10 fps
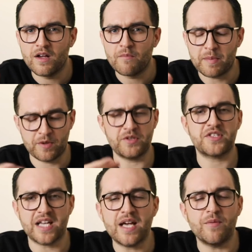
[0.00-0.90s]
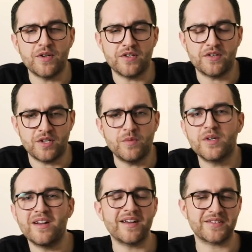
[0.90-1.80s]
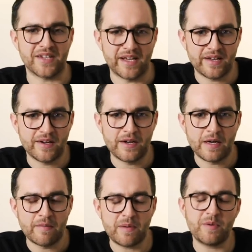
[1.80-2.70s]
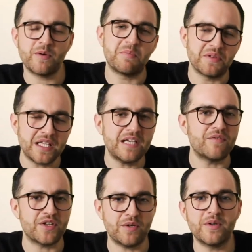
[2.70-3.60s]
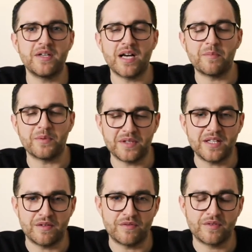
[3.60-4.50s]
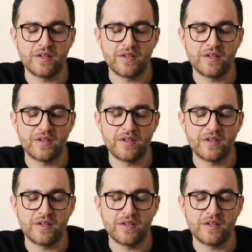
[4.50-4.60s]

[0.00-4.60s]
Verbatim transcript: People who say what you would not say. People who believe what you would not believe.